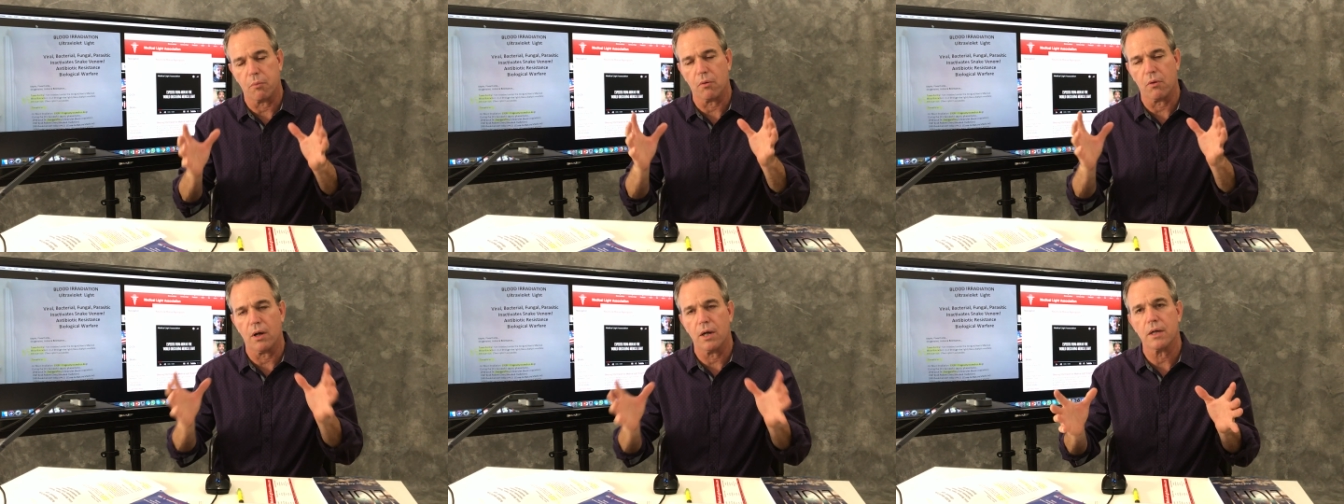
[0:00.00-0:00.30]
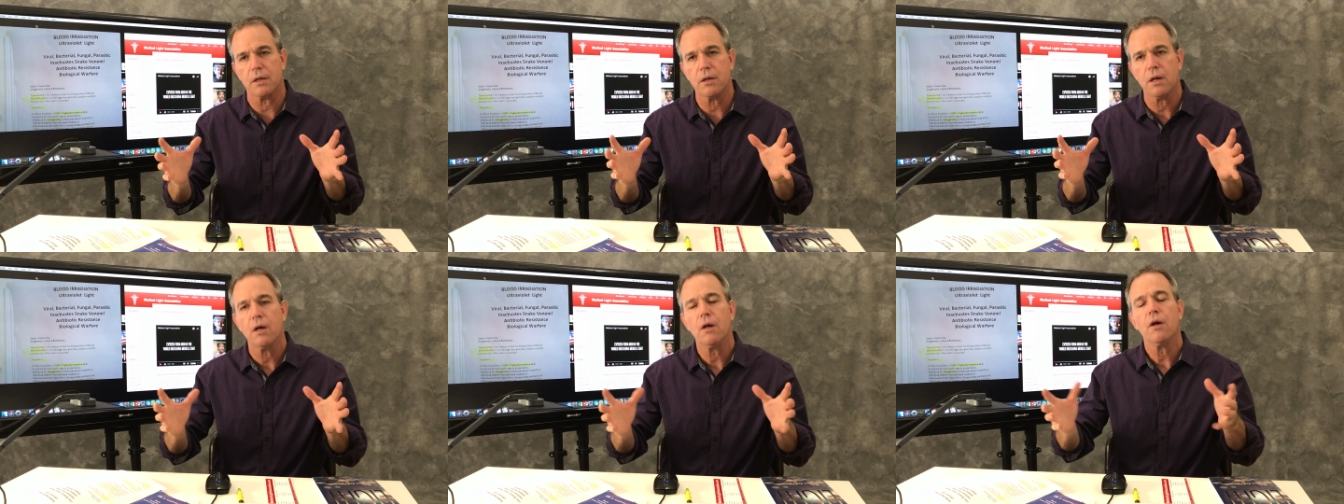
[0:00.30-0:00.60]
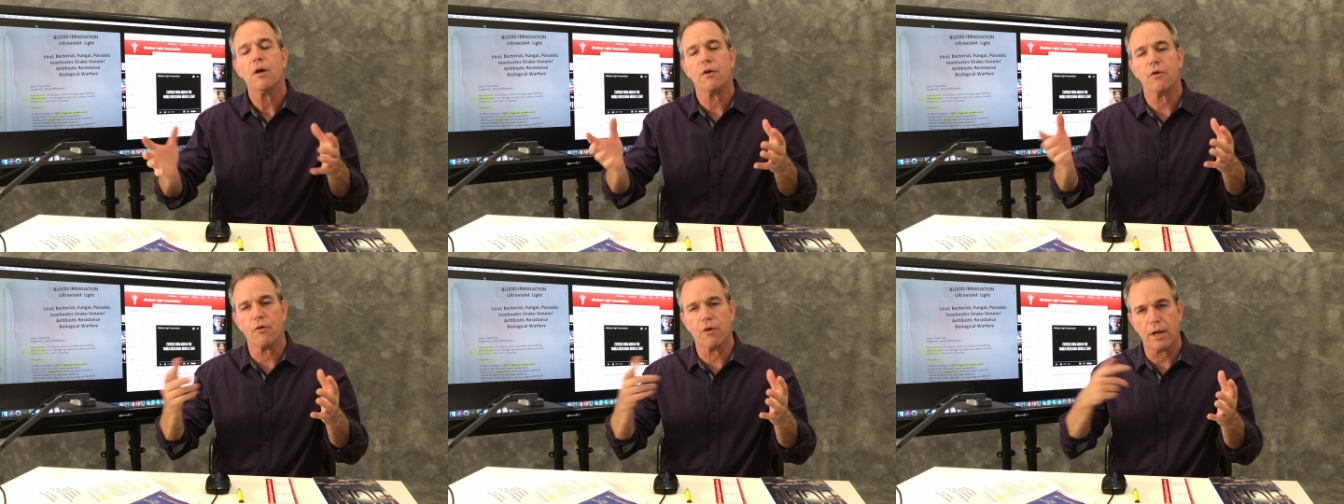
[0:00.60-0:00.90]
blood
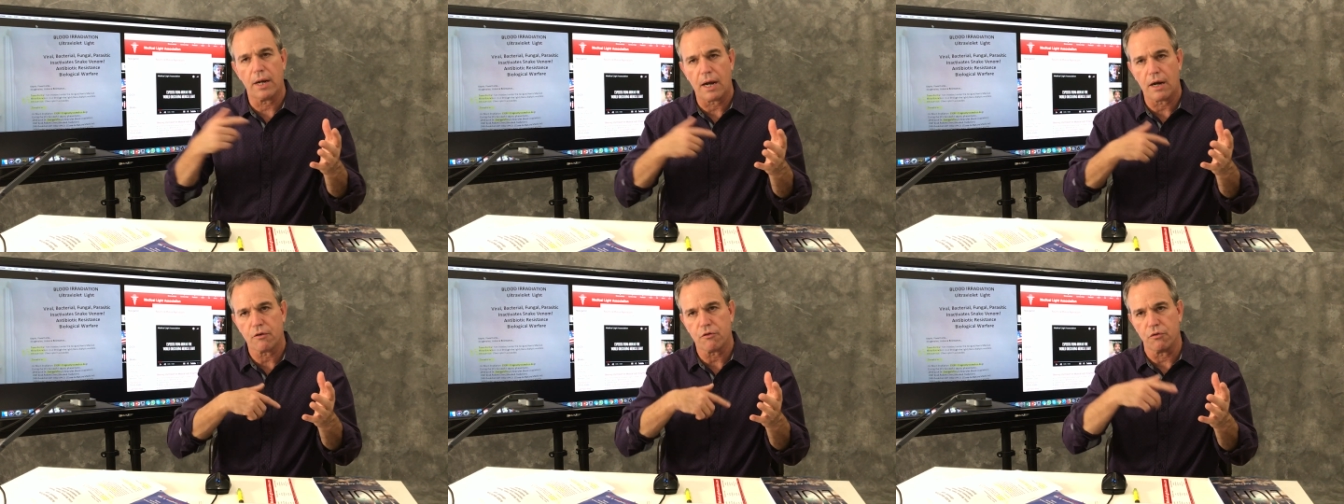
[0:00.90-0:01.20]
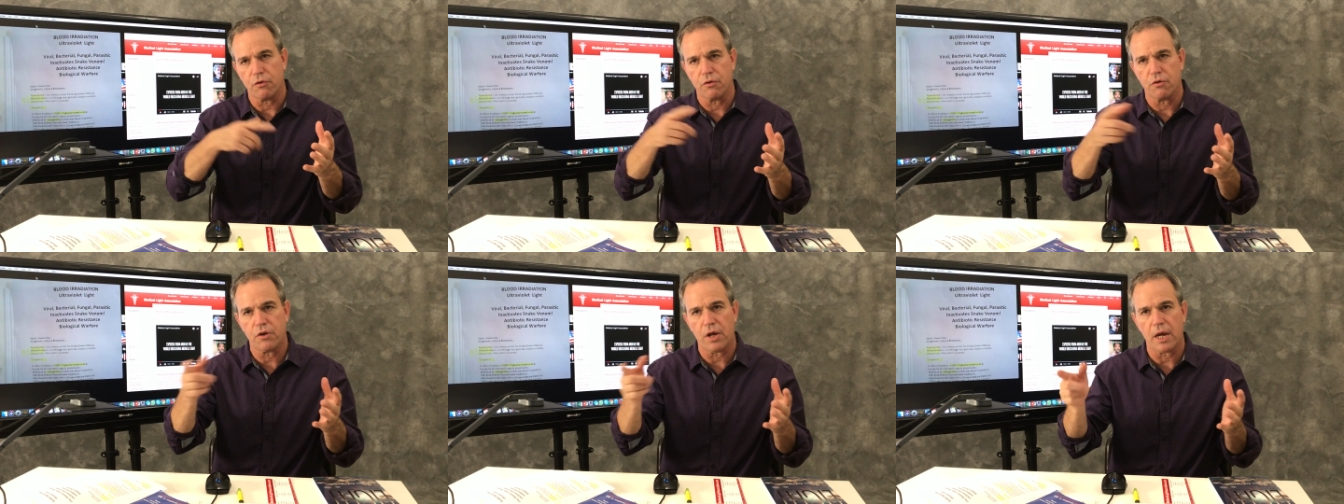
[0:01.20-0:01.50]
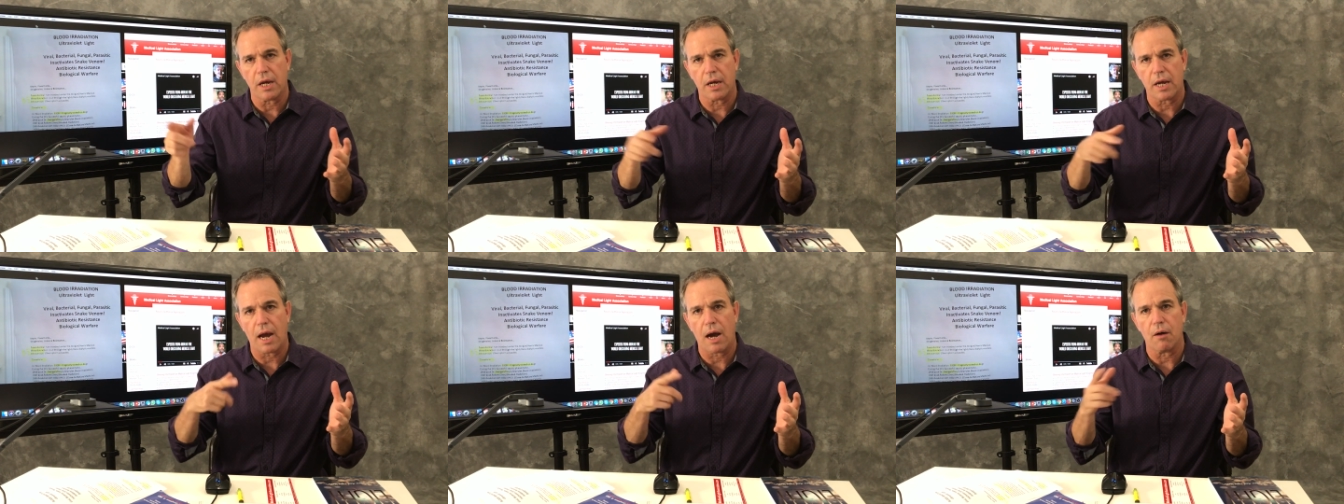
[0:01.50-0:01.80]
you could actually
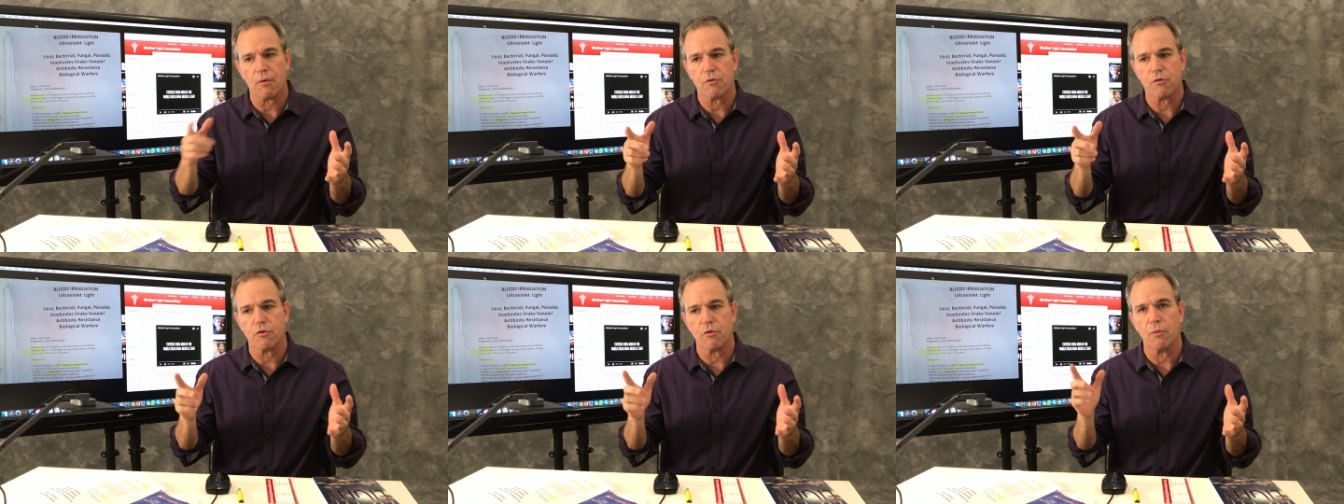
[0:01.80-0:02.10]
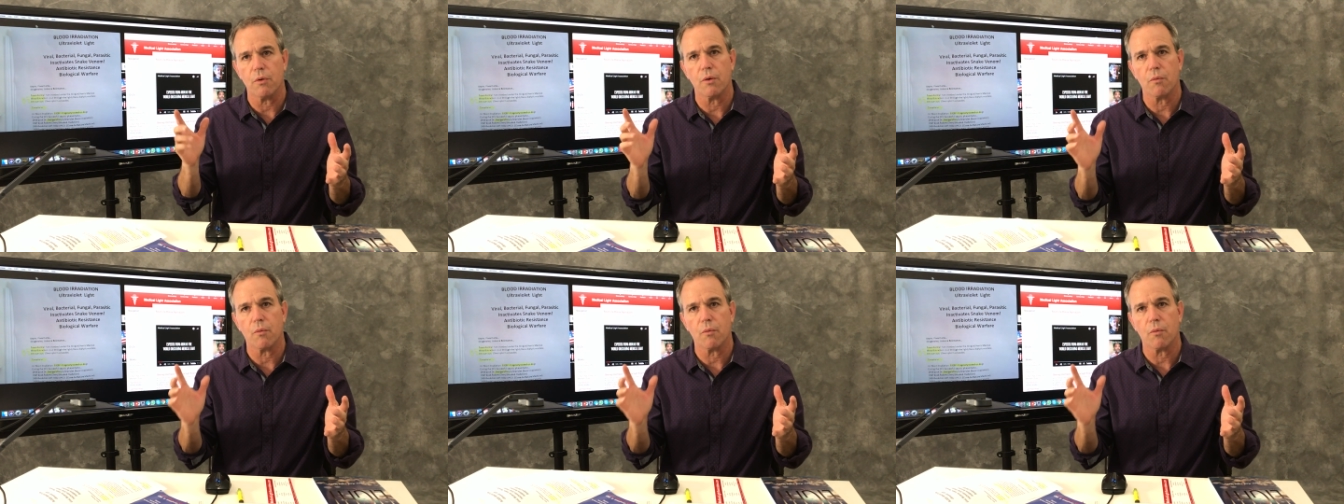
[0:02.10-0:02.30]
take out to